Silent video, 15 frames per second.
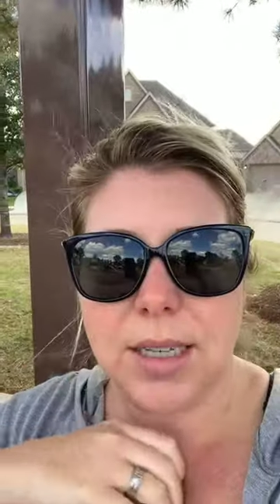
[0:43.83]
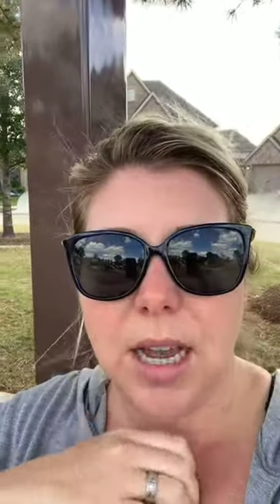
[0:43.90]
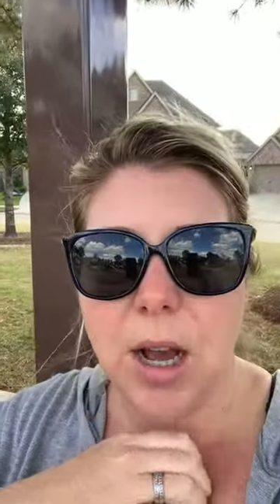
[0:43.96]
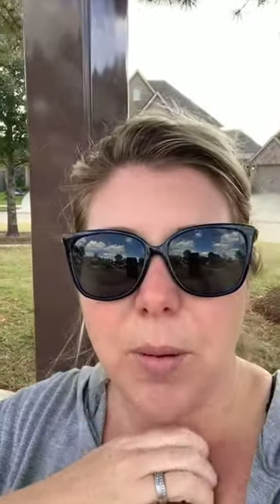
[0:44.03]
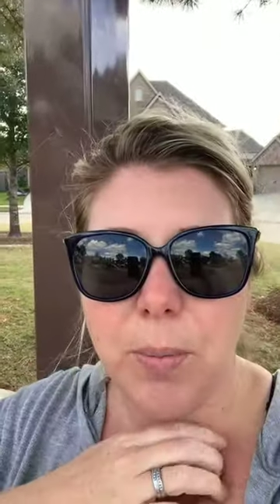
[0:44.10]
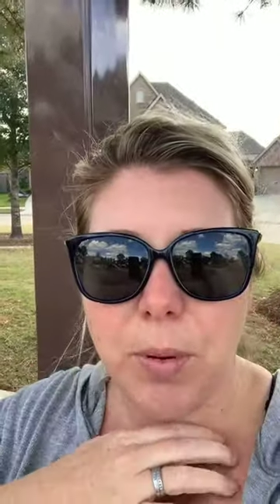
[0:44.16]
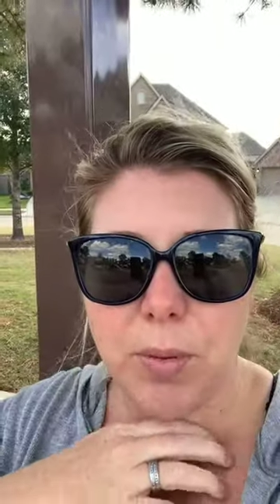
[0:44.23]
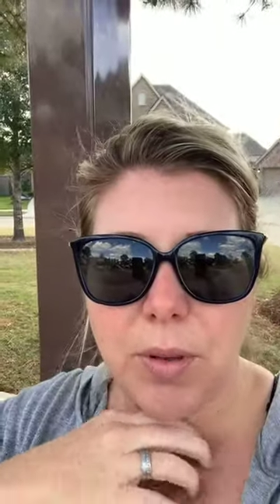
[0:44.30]
to
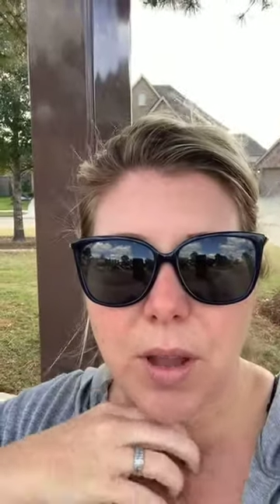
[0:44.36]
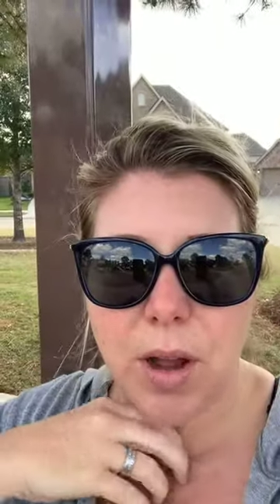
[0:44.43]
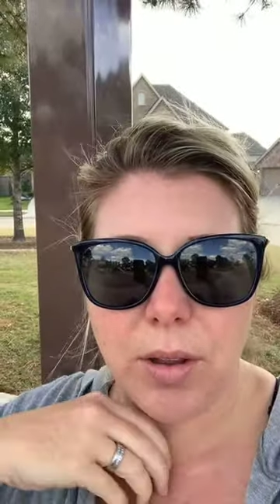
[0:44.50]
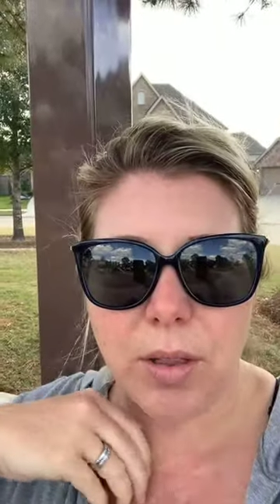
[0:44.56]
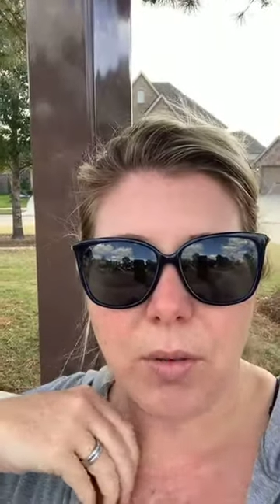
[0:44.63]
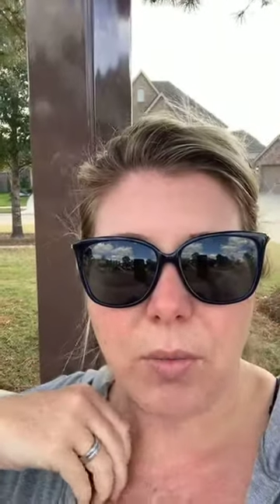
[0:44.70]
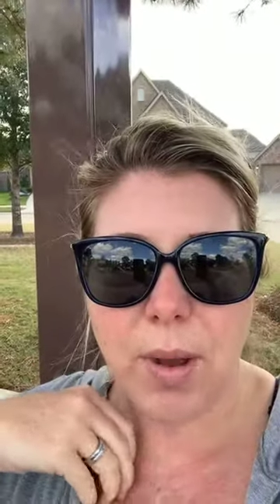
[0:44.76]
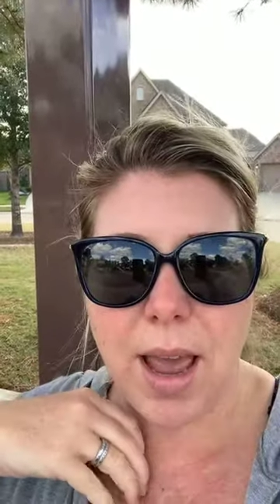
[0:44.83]
help you
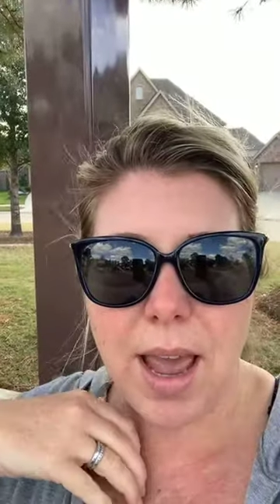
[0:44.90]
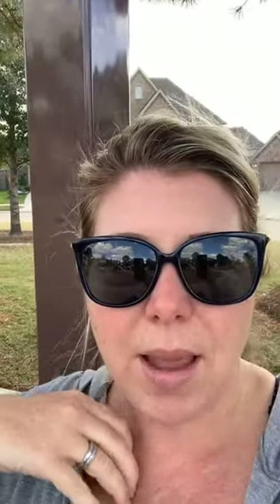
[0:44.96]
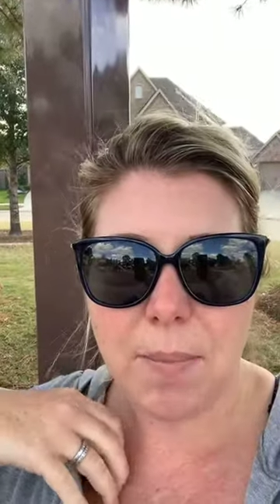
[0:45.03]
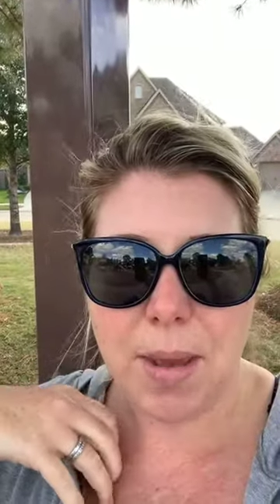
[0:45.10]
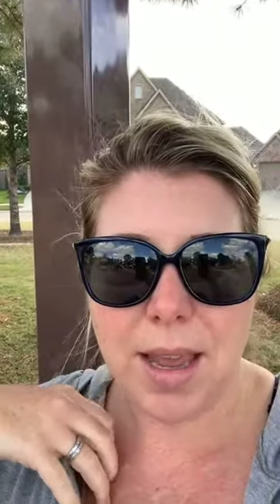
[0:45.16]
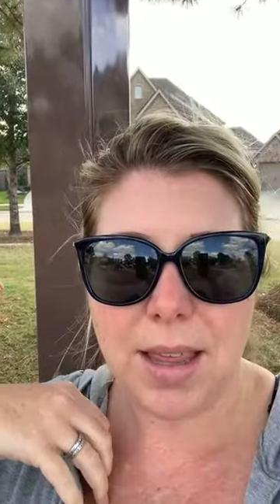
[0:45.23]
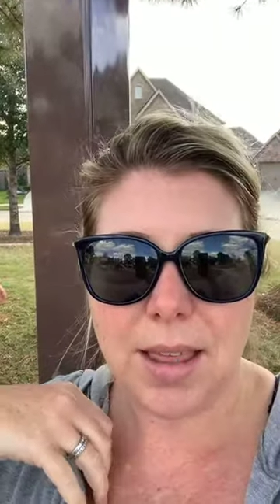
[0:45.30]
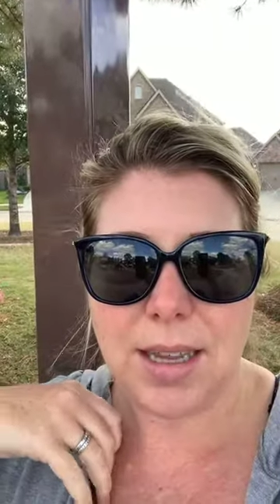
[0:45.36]
along the way
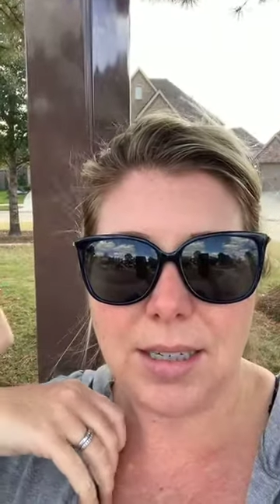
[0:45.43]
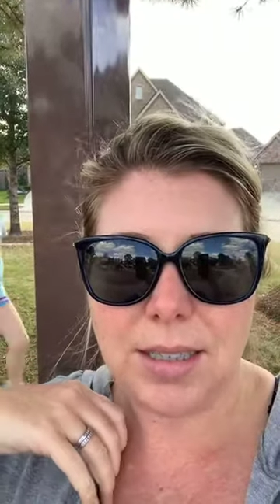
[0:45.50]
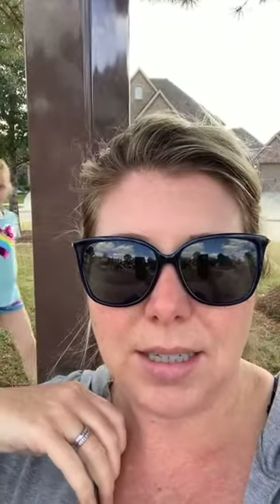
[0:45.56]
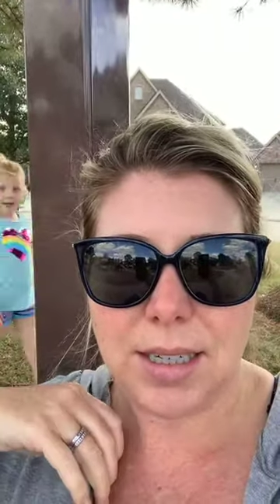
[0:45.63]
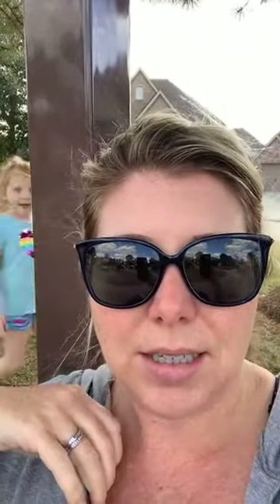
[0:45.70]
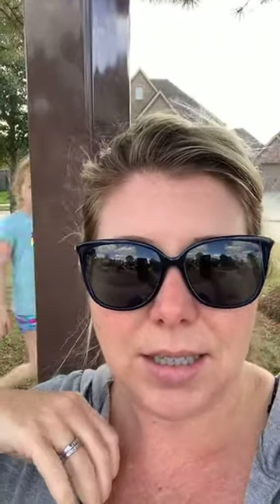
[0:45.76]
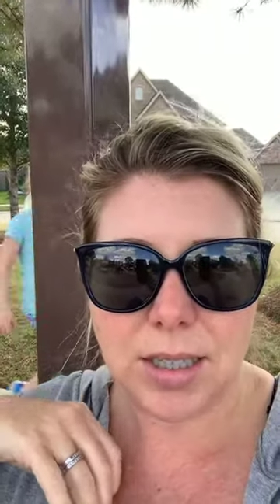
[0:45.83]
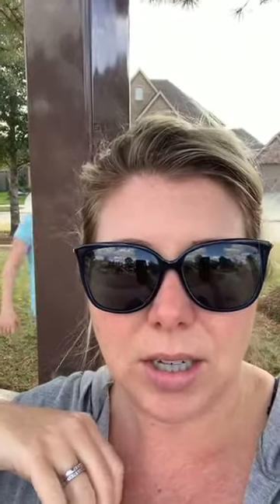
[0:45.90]
make things
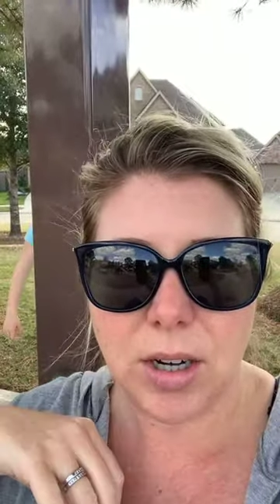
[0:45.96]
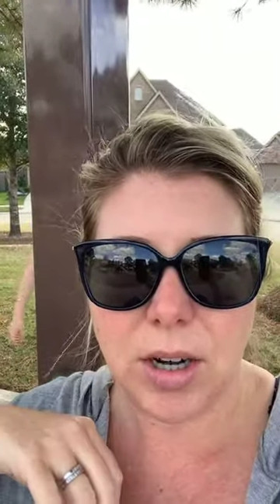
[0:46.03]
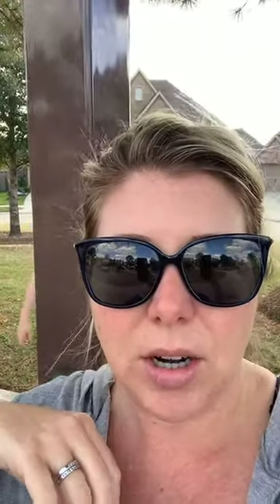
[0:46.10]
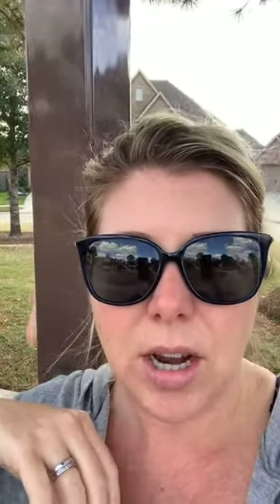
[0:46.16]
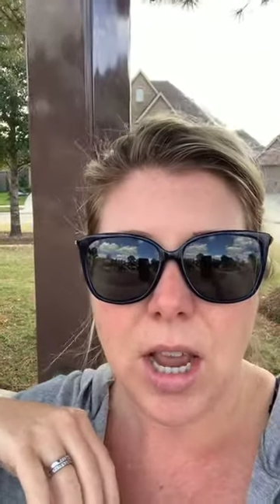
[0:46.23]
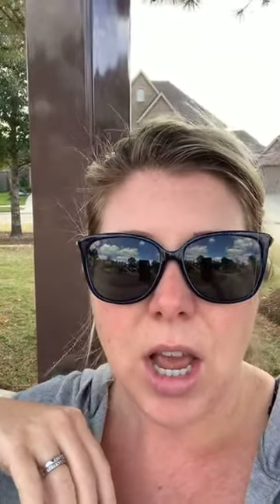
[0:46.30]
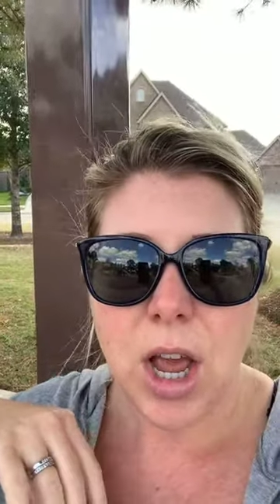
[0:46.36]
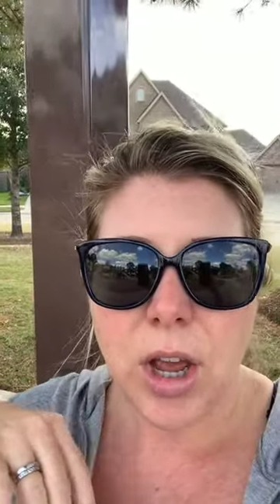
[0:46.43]
easier